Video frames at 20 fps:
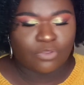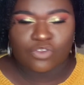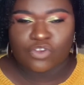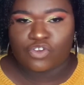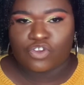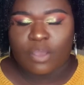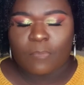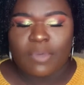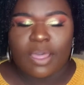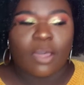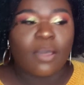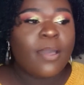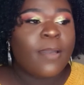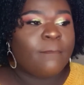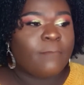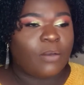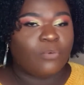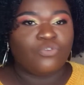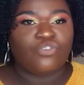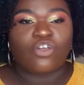too sure about,
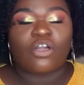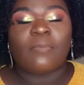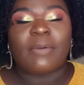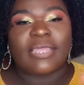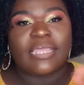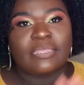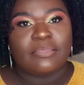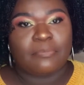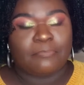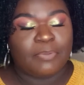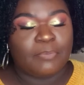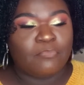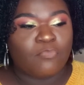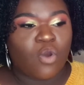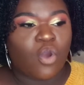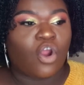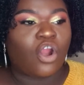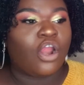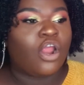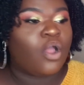but we'll talk about it a bit
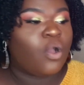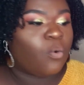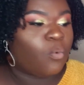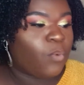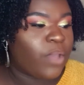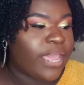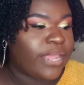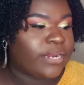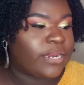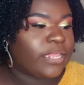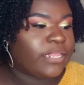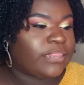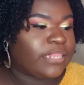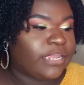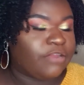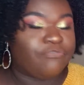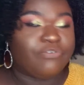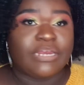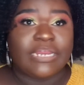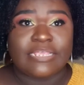more when
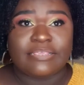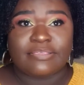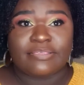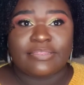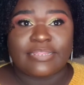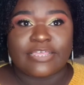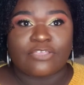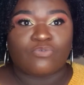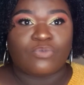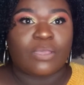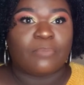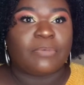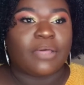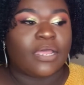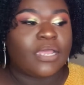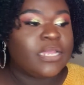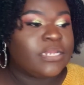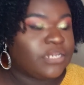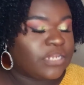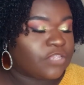it releases next week.
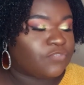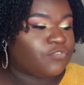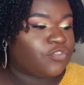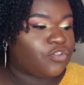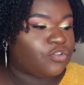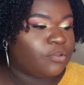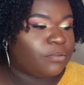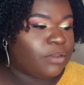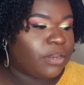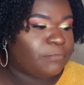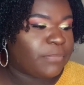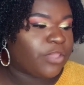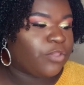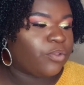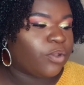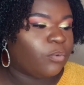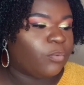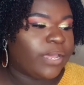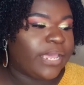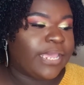But just to make
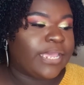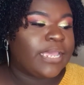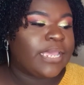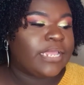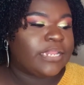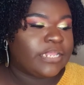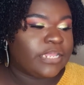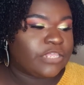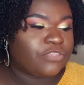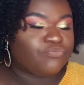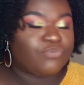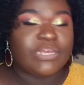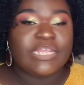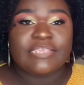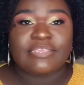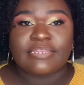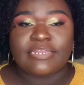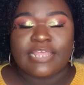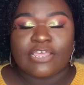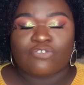you aware, it's
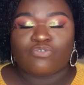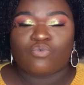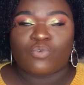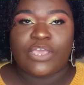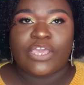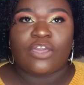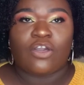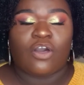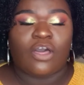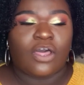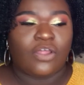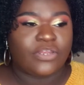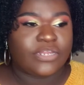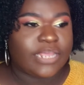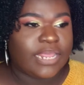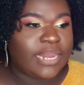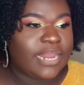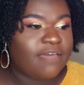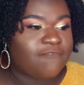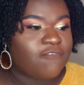releasing next week on
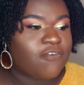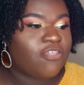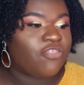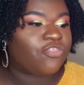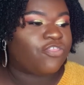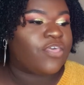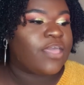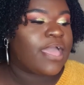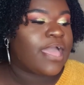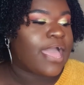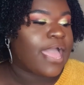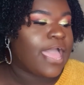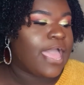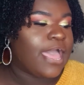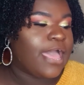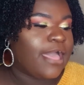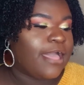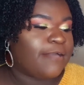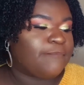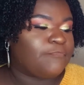the 11th
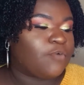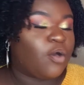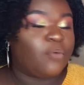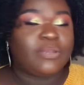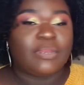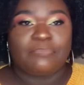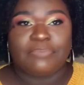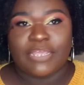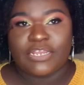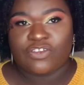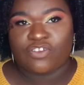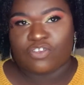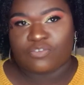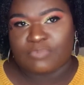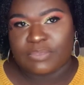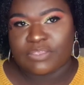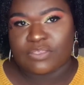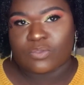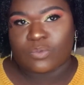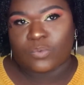on the BH
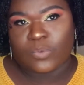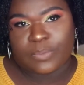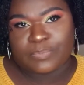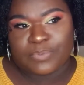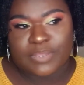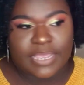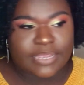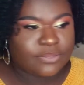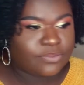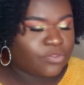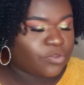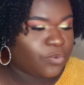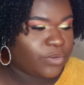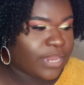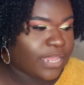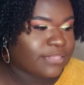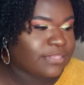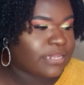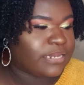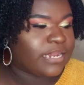Cosmetics website. So
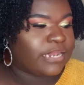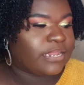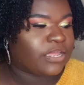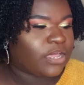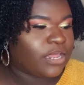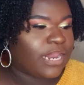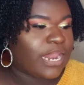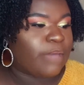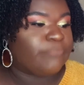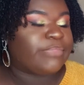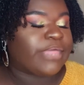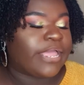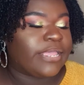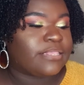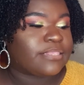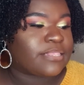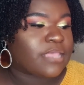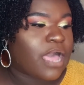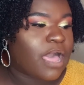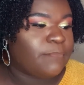that's another collab that
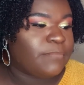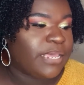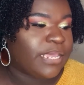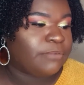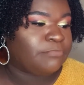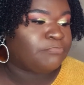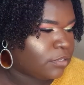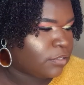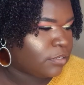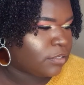is coming.